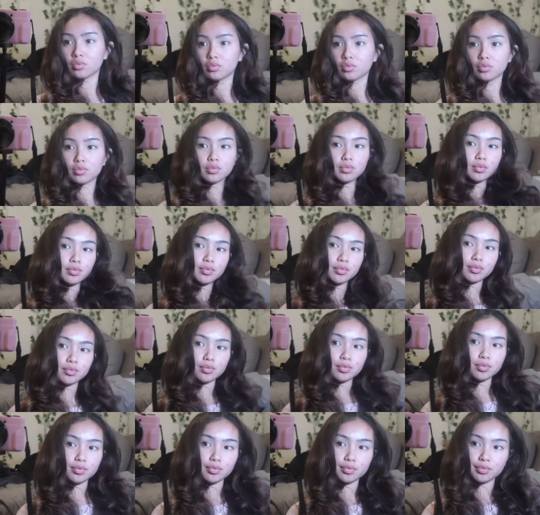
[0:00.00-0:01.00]

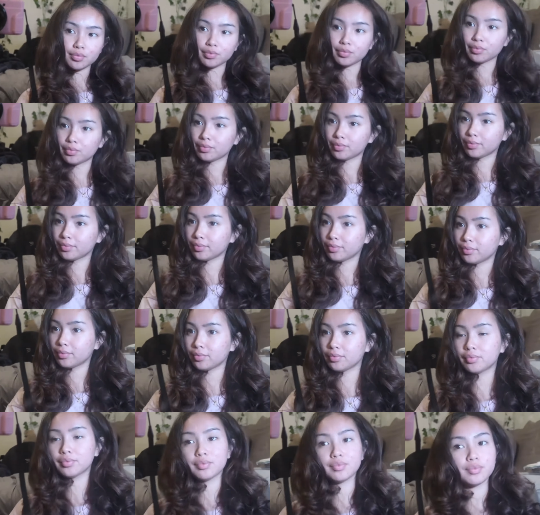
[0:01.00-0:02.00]

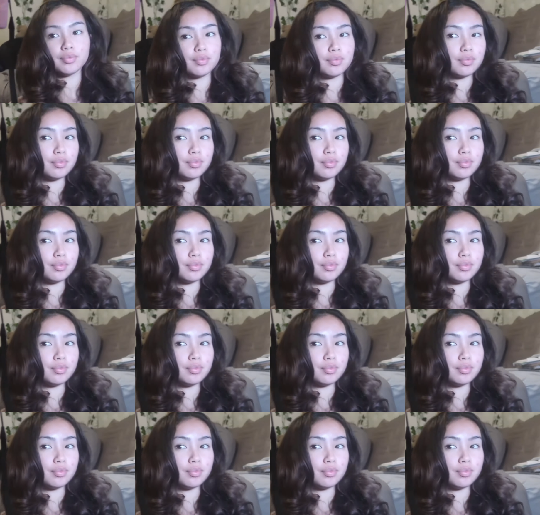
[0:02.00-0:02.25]
[no speech]